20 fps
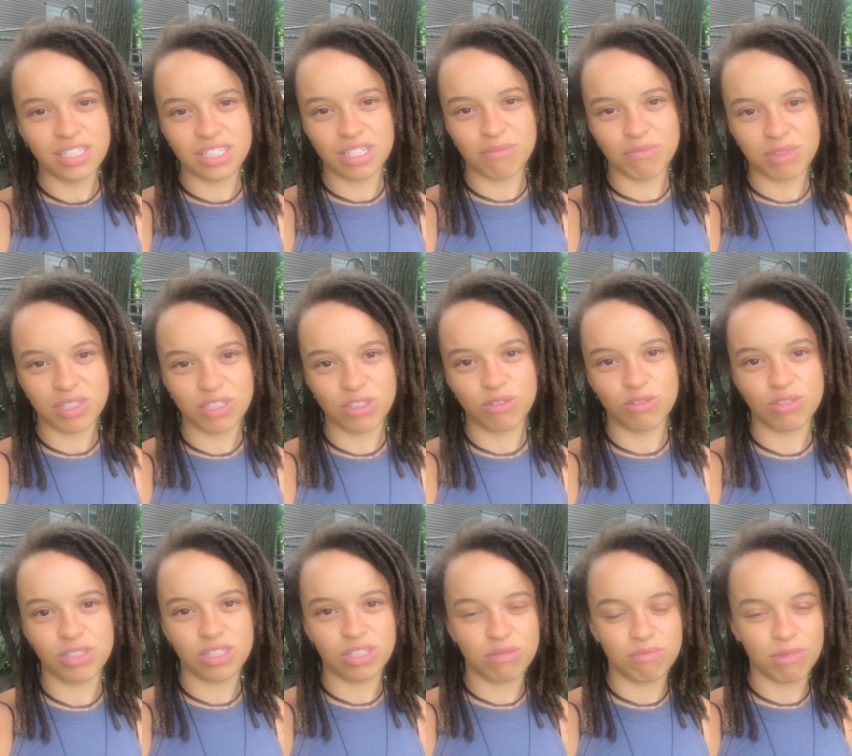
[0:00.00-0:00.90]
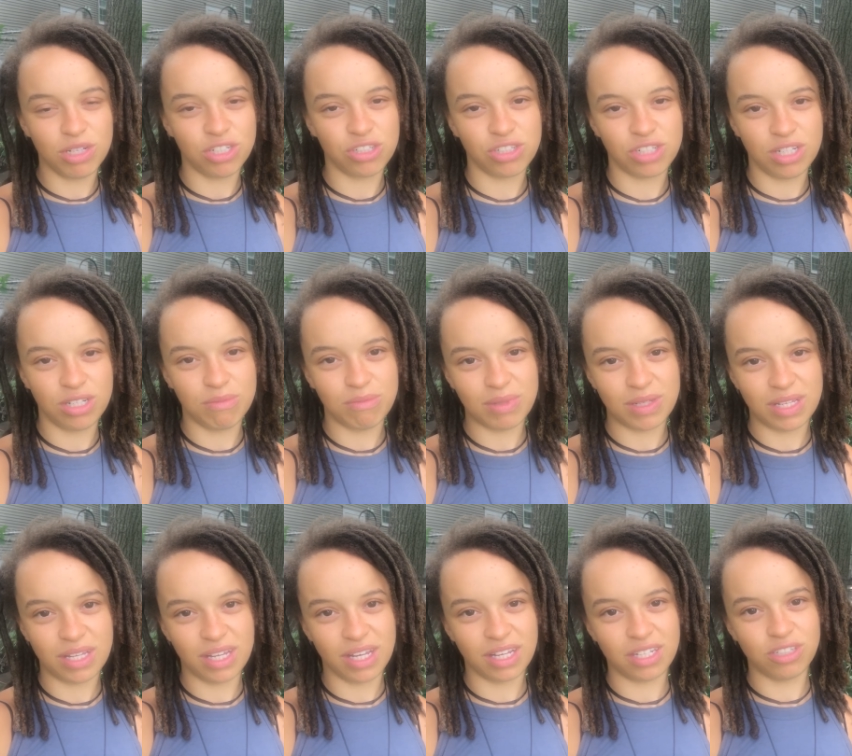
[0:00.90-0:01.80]
Simply Lucid's mission
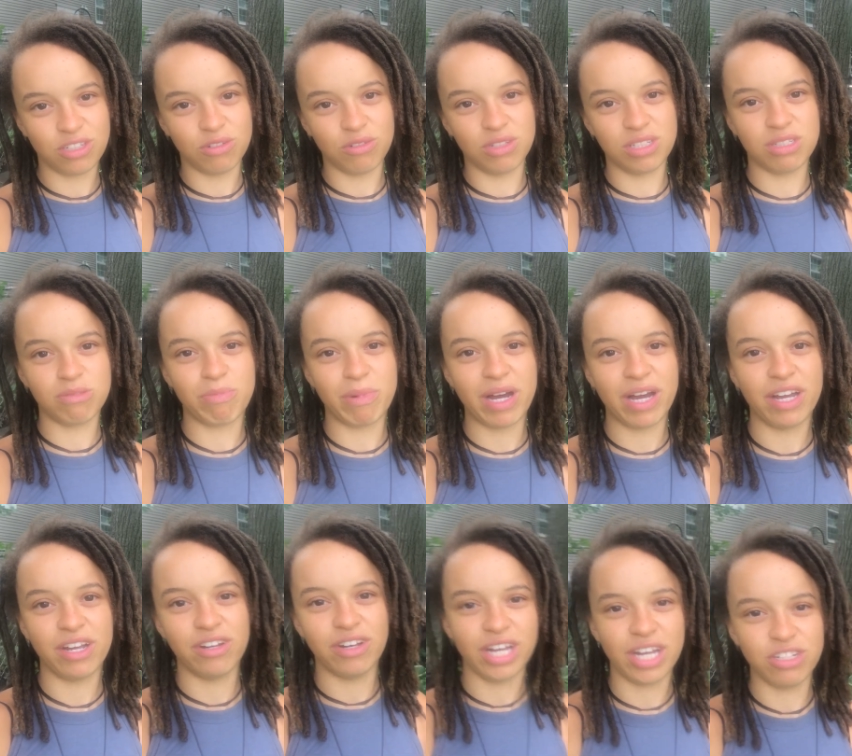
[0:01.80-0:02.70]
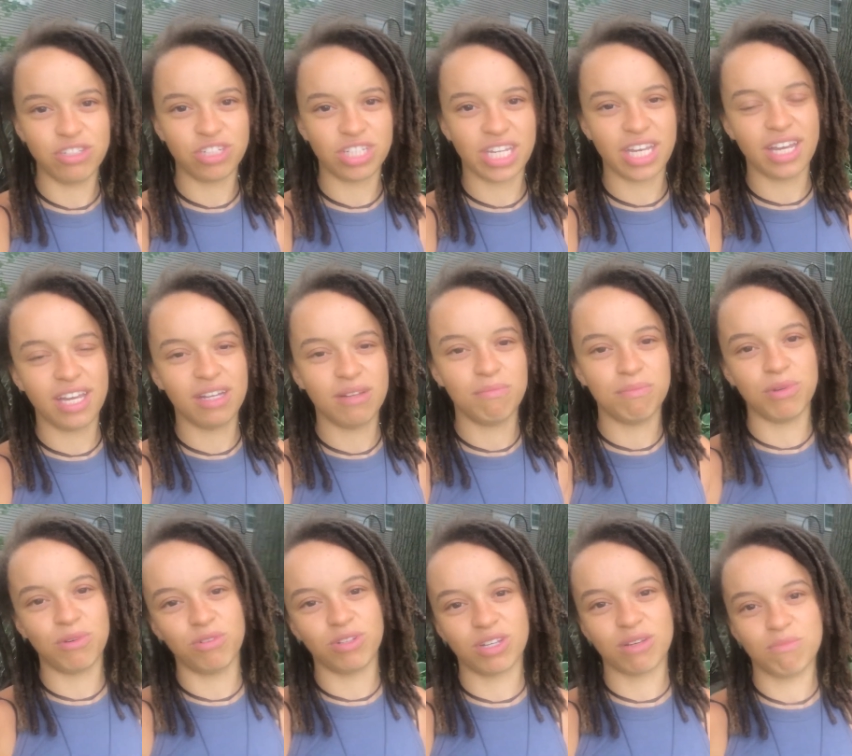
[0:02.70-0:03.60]
being to inspire, educate, and
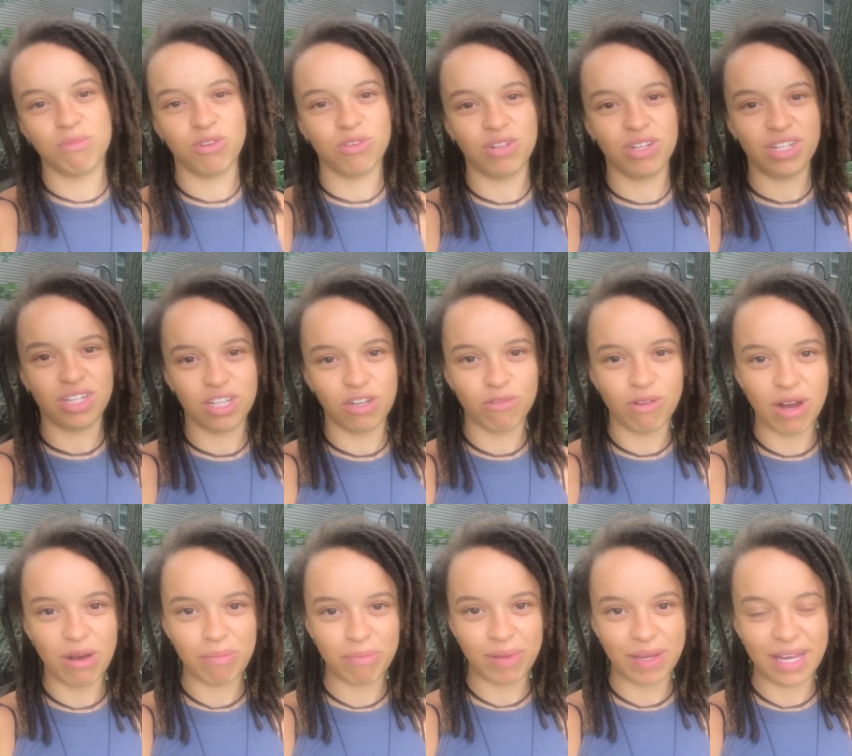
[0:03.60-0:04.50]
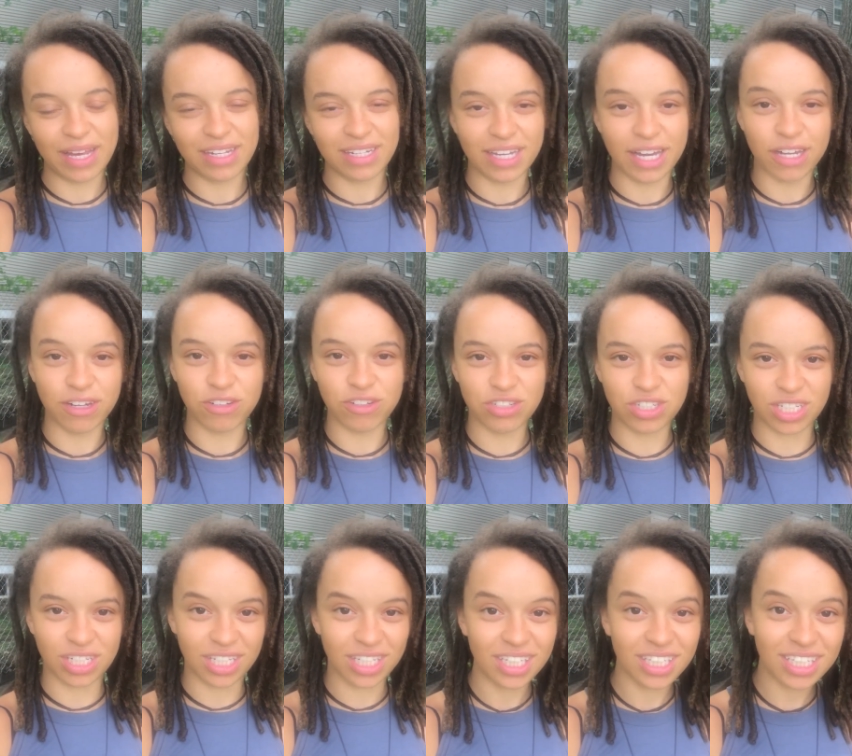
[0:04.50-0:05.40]
build community around plant and
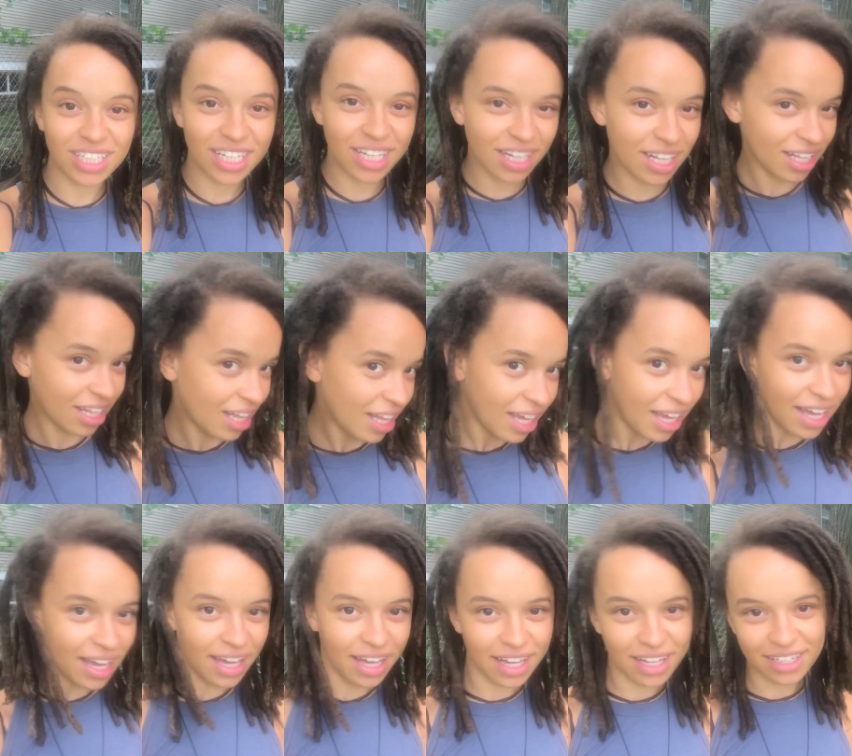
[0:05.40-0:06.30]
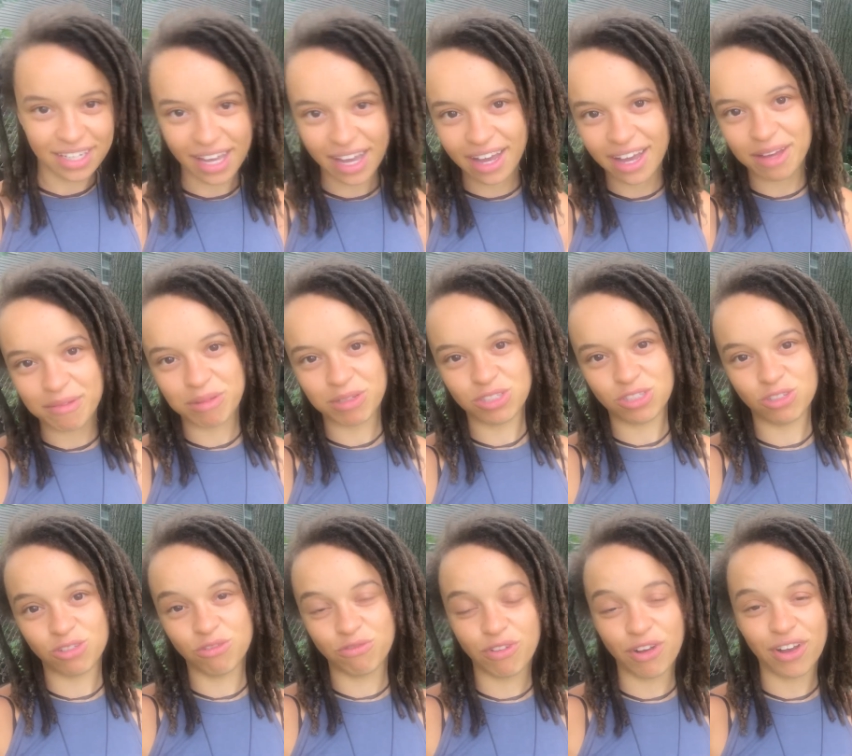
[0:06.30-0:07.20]
energy healing. And yeah, I'm in
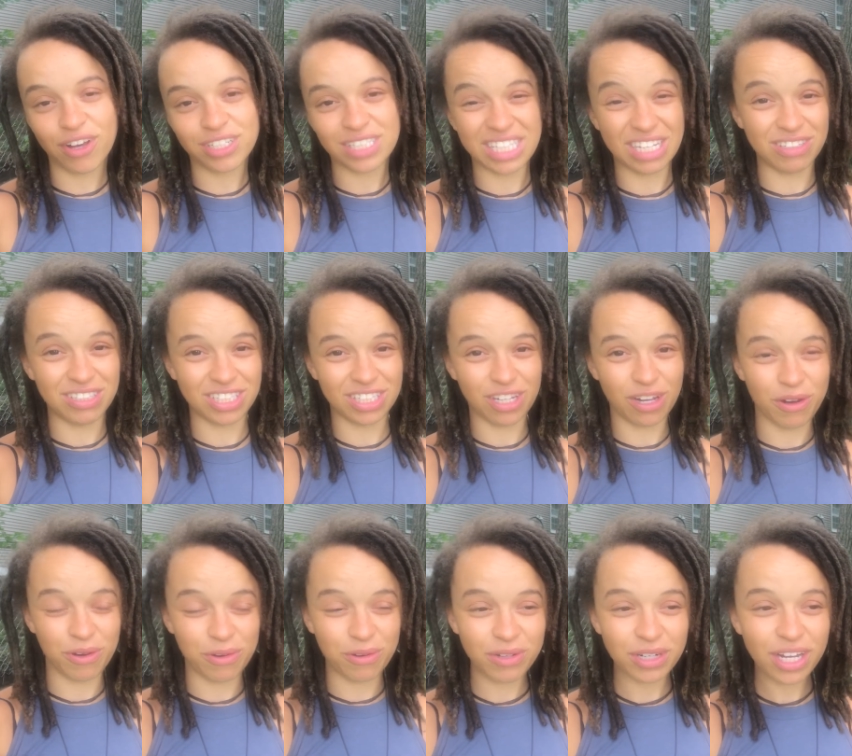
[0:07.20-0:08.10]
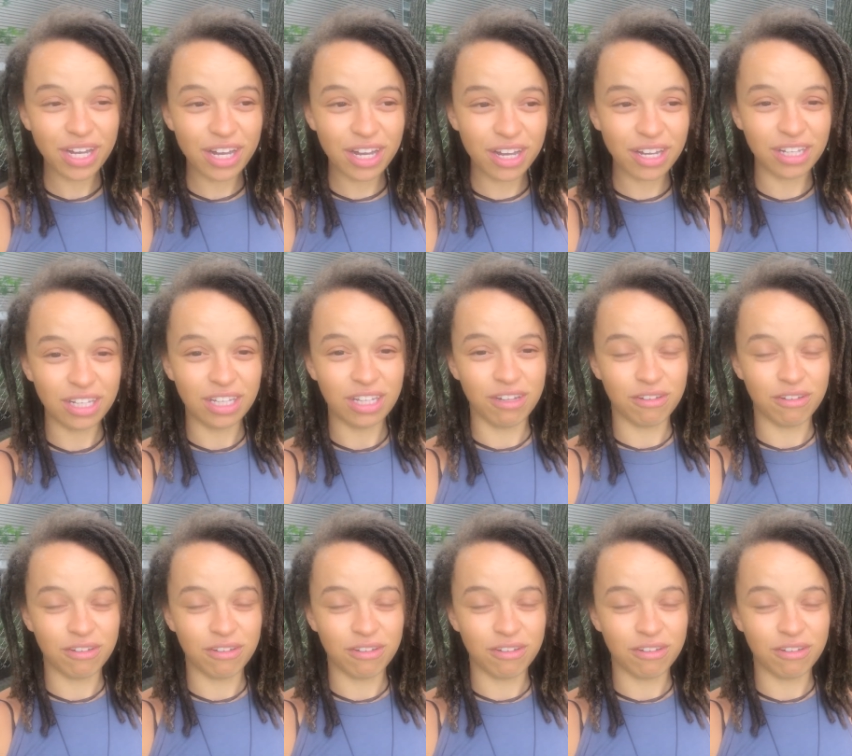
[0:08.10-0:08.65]
Sioux Falls, South Dakota,